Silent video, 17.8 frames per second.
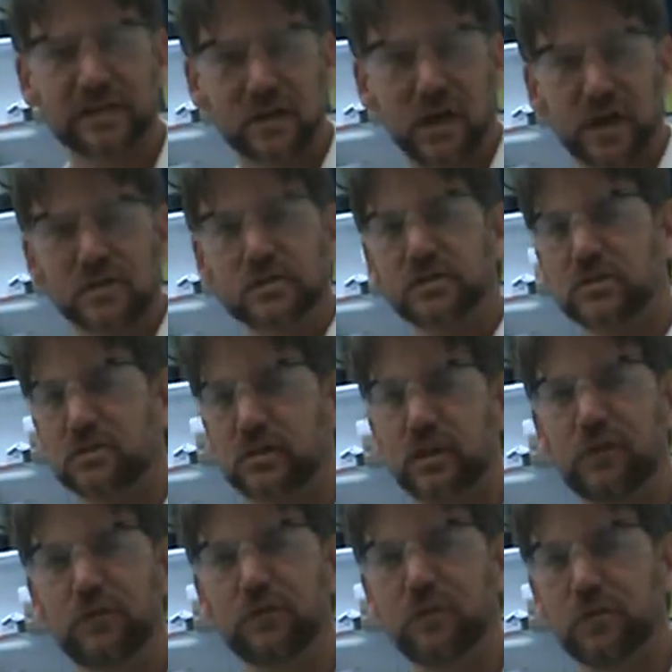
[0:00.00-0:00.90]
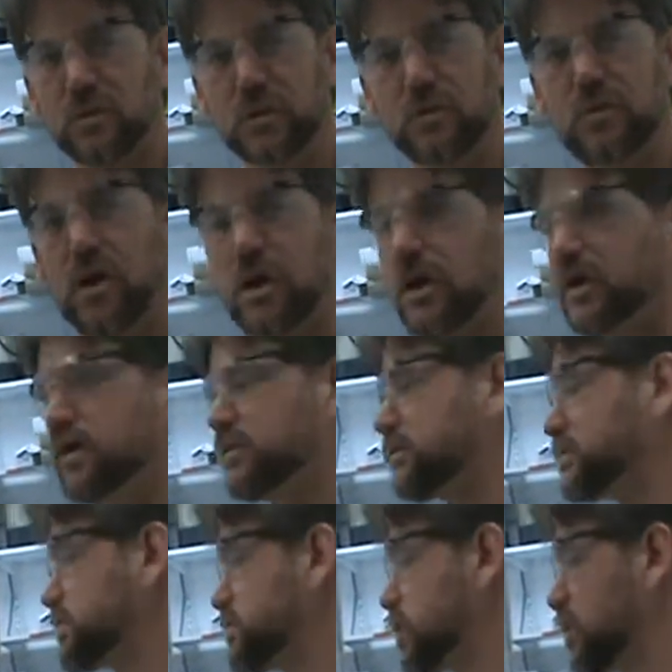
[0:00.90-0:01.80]
dust or any foreign
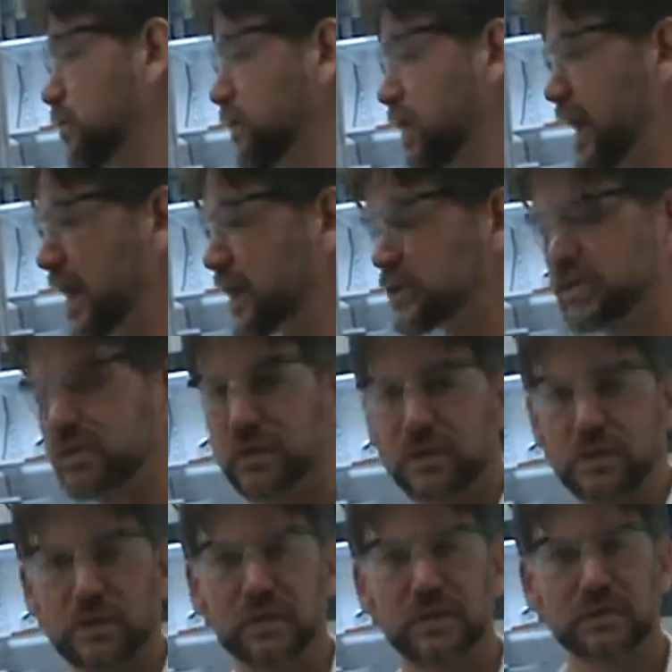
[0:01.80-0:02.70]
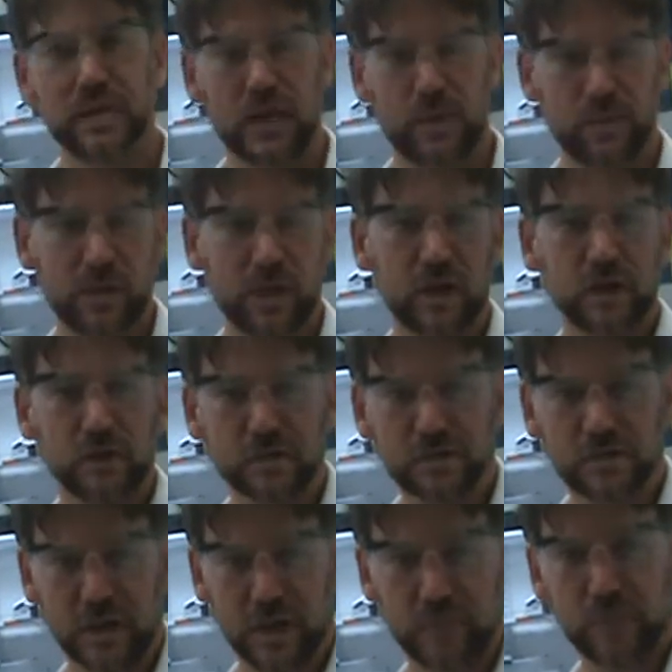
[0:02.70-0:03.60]
particles don't actually contaminate our
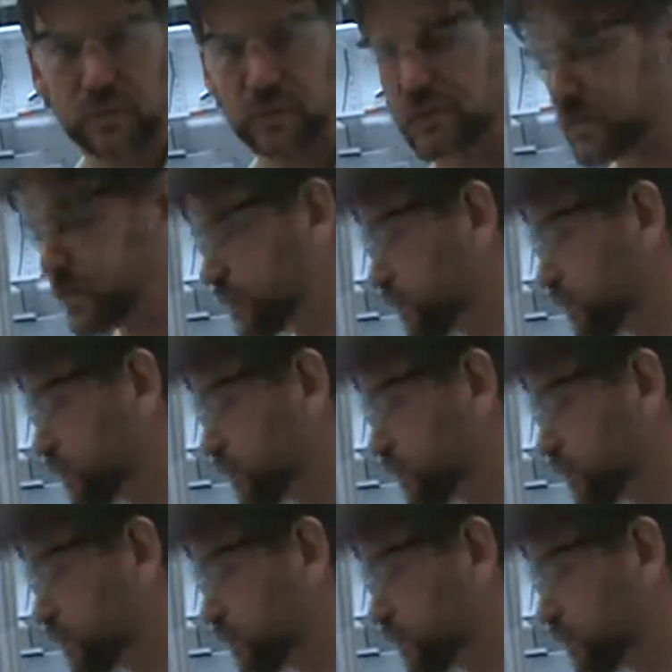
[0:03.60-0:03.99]
samples.